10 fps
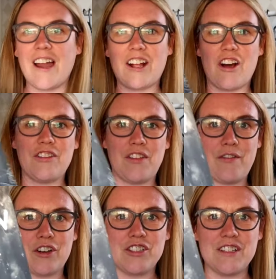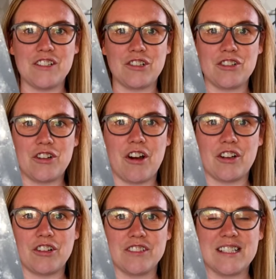I got the first in the Dark
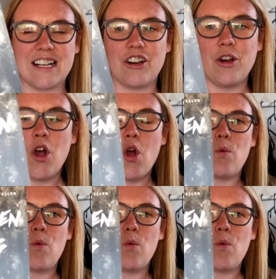Tower Gunslinger,